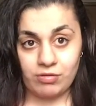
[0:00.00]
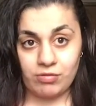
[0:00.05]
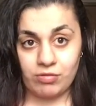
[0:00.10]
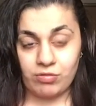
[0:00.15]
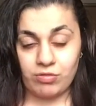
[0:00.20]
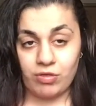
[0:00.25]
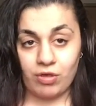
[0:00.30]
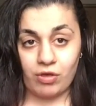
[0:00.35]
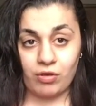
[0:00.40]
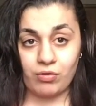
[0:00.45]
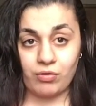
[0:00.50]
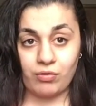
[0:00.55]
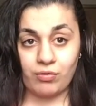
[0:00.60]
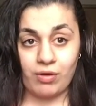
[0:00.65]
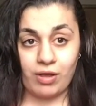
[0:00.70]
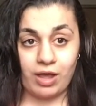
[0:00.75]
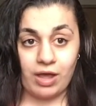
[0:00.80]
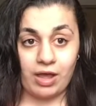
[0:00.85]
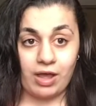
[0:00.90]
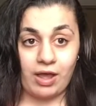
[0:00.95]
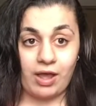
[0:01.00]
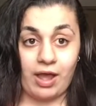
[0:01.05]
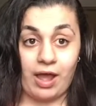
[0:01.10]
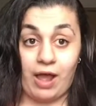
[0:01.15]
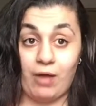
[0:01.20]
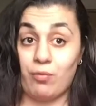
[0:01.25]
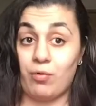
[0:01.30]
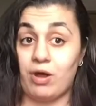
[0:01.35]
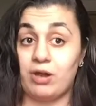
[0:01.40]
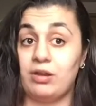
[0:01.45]
So
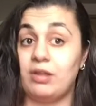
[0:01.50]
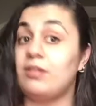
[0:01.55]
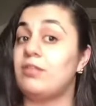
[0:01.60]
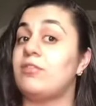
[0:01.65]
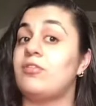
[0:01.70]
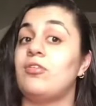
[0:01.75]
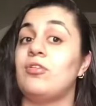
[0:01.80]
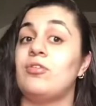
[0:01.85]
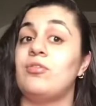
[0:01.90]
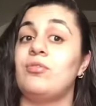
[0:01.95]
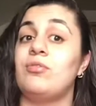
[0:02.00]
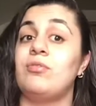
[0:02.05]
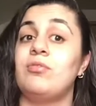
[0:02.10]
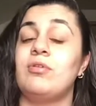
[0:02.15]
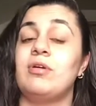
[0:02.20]
I wanted to